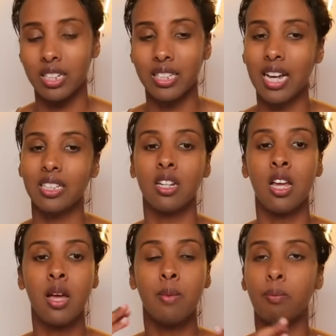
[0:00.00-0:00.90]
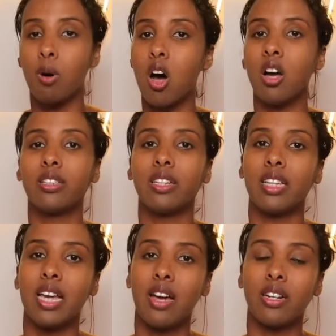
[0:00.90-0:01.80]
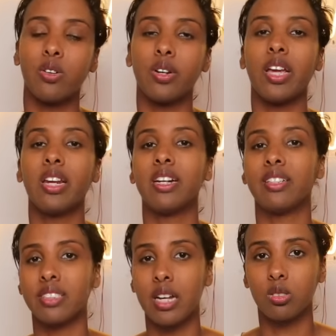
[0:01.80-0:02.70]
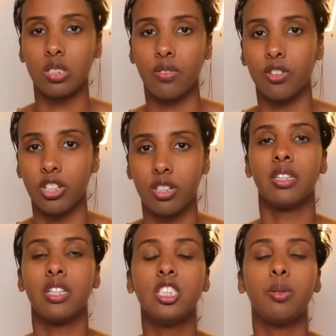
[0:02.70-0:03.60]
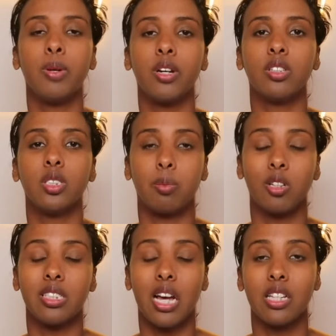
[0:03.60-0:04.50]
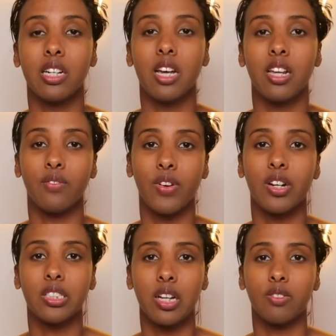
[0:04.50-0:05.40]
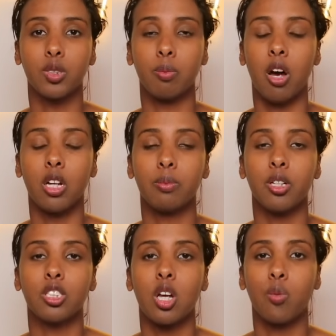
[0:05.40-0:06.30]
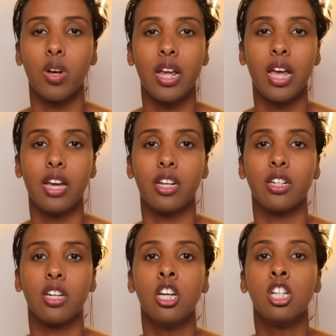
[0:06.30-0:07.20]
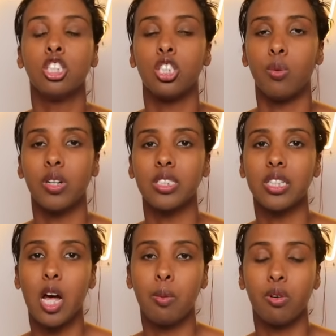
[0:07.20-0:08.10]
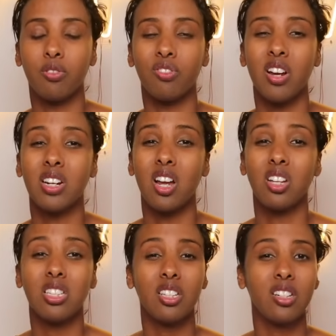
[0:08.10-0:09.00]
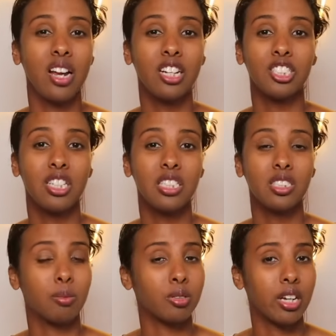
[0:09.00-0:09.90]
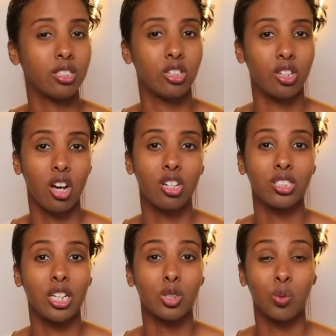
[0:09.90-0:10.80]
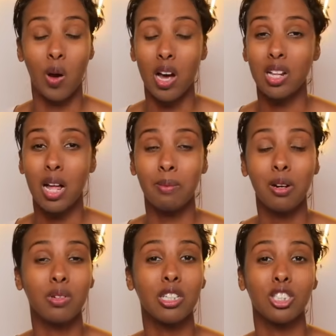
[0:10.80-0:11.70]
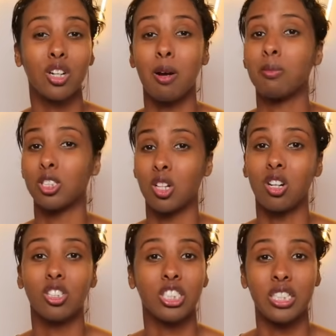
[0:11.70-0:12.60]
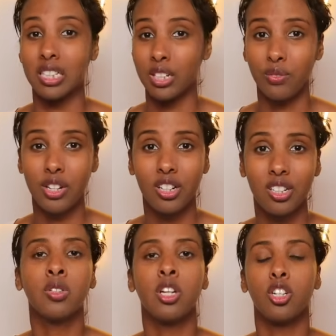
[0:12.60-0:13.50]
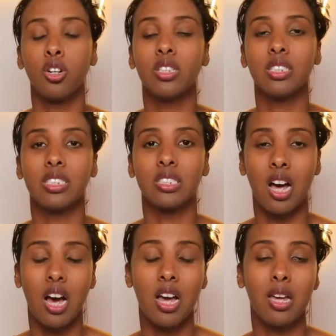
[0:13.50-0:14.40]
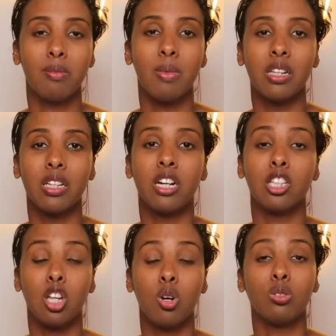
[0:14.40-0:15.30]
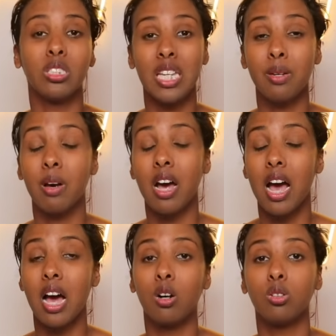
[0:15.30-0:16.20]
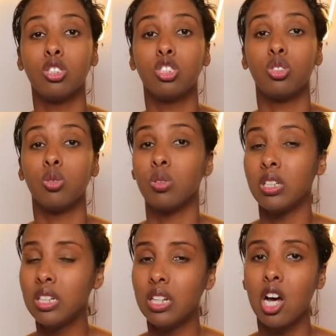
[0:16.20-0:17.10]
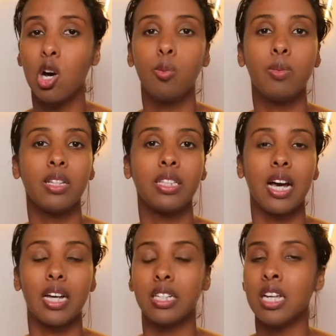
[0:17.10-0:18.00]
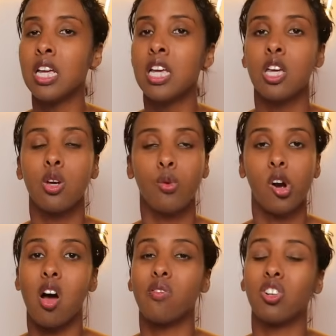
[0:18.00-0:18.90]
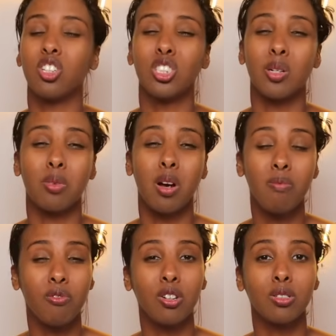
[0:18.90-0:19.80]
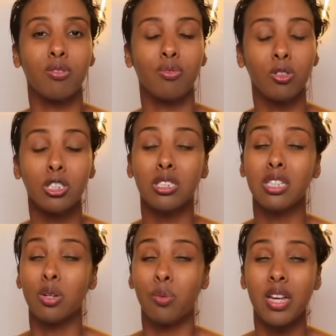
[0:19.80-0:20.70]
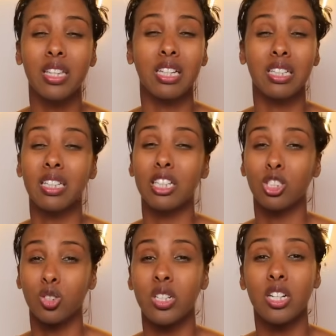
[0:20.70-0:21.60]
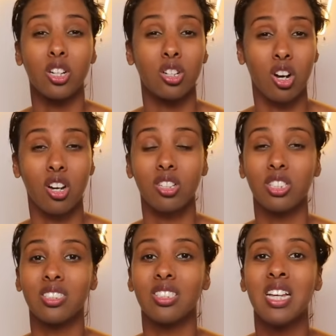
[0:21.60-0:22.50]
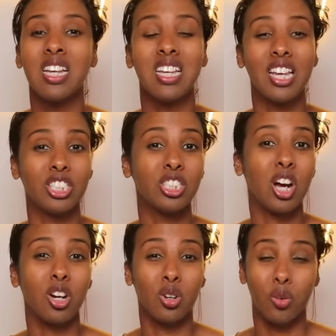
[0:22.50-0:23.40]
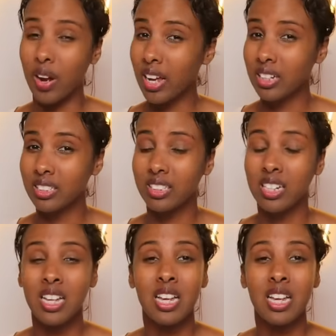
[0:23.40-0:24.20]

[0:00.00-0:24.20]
Like that bond that they had created is now severed. The disappearance puts Elena in a very tough spot because, on one hand, she wants to help her friend. On the other hand, she needs to protect her daughters as well. I'm not really sure how much longer she can live here. During this time, Elena loans Imma out to Lila, hoping that it would offer her some comfort. Unfortunately, the way that Lila is treating her daughters is not great.